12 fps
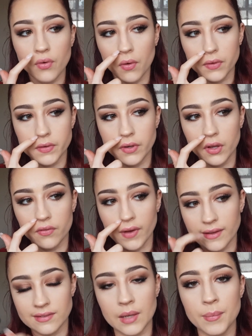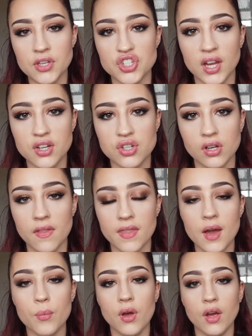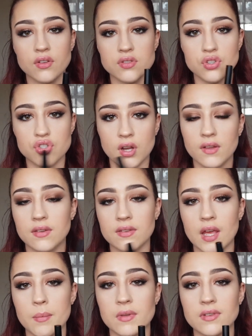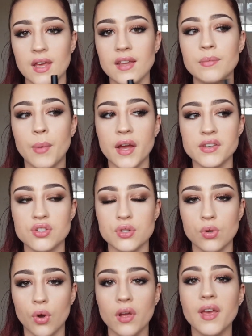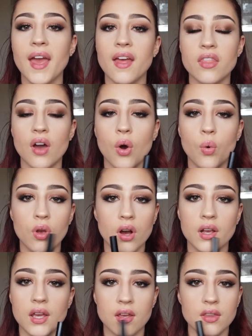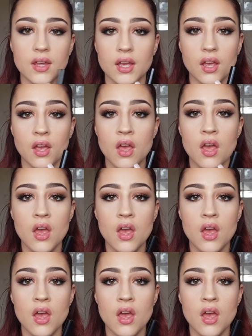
got the Too Faced lip injection and that works just the same as this, but I do not get the whole gunky thing